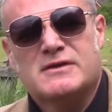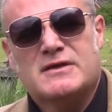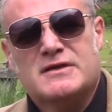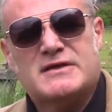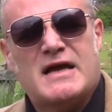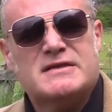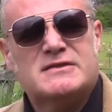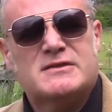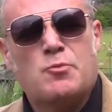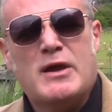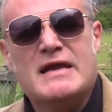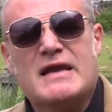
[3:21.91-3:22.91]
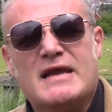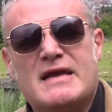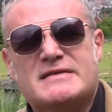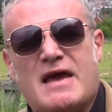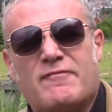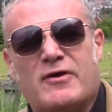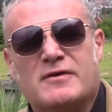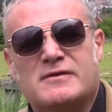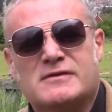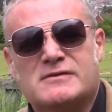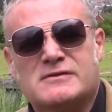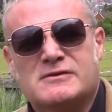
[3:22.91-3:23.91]
sat sweetly as ever
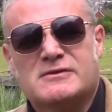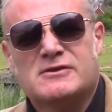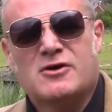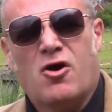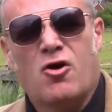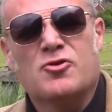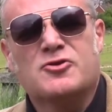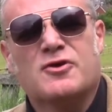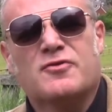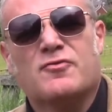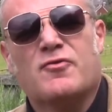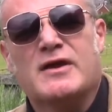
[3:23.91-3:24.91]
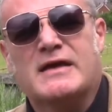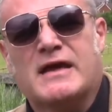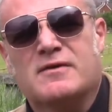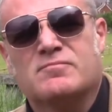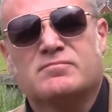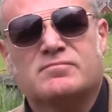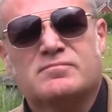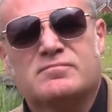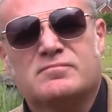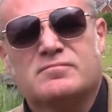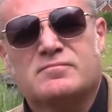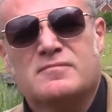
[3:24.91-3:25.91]
under the Wrekin.
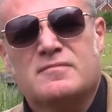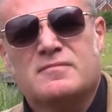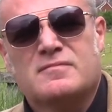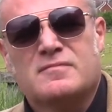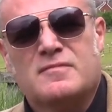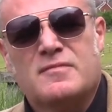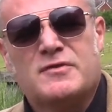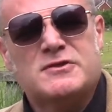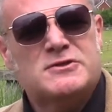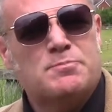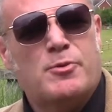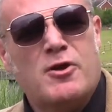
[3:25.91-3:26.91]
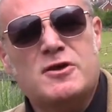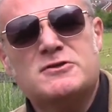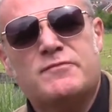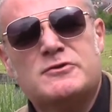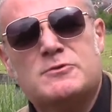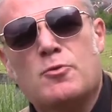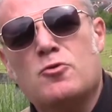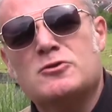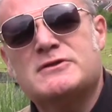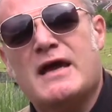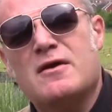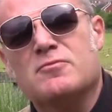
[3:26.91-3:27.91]
The surprise of a small
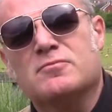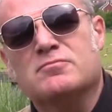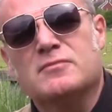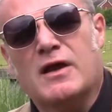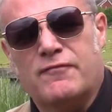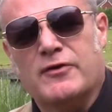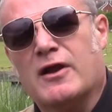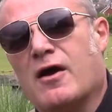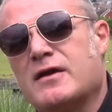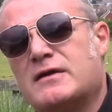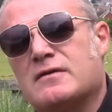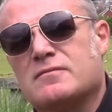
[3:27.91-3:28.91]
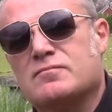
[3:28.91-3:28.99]
town, if you like.